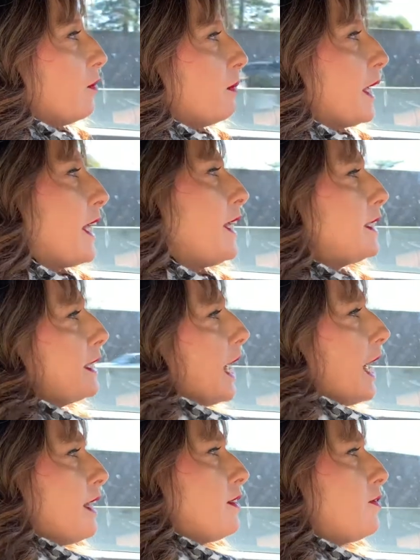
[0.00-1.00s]
like is
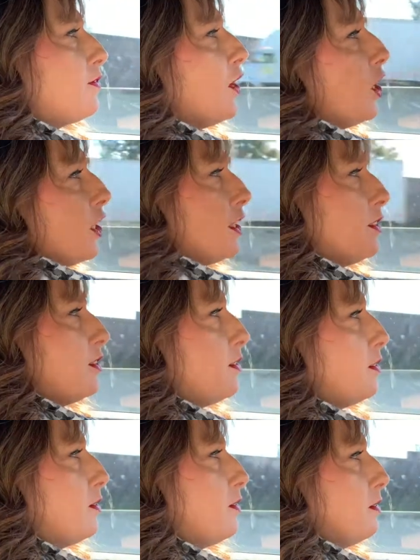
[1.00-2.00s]
that
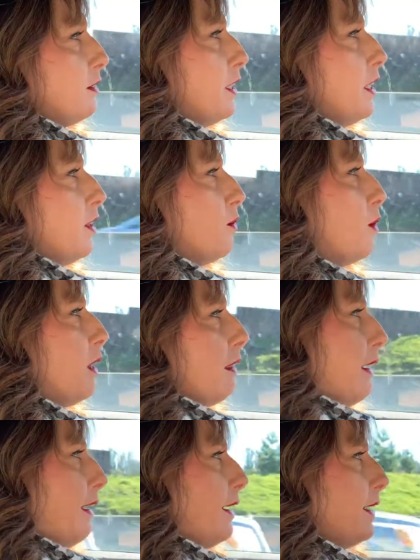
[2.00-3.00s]
font, you know,
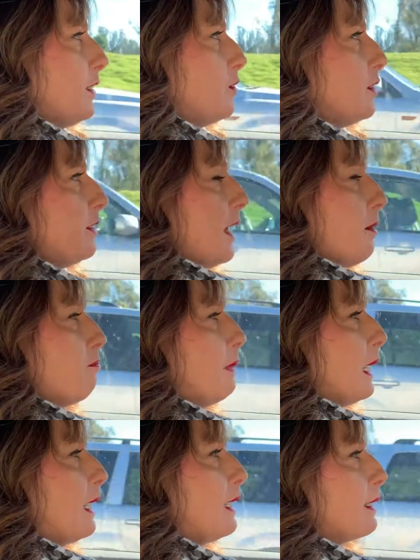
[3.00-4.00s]
aligned, or is that
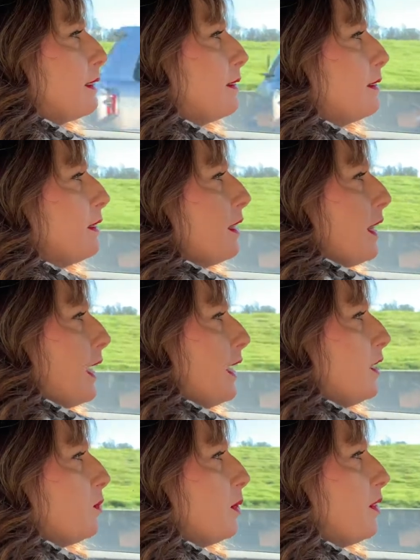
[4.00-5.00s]
box
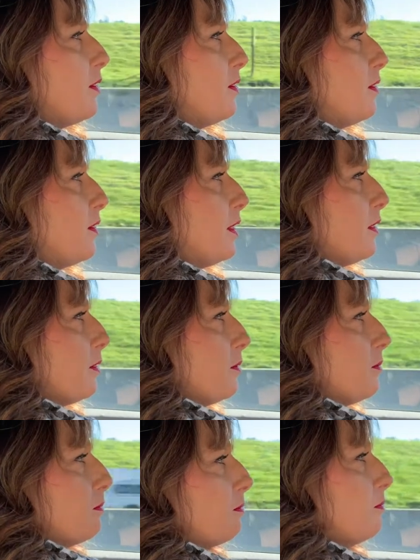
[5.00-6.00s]
aligned with
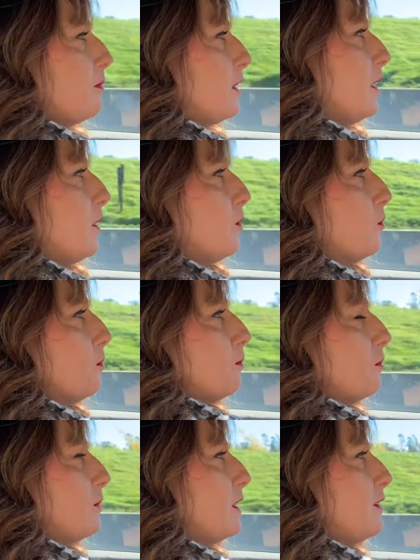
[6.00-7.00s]
the, you know,
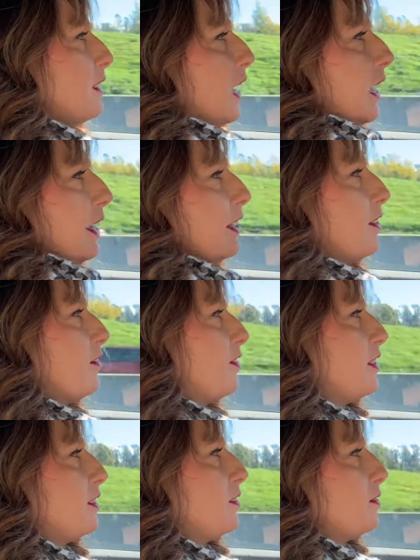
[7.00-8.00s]
design
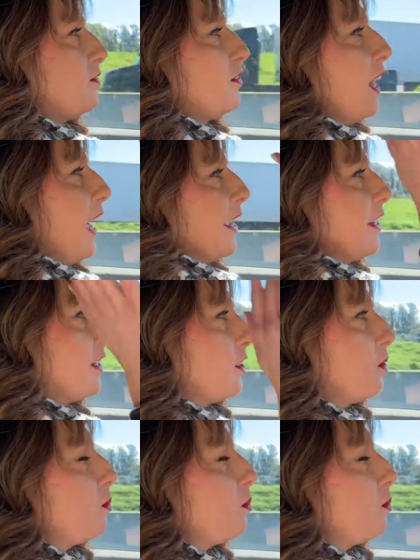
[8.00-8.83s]
of the flyer or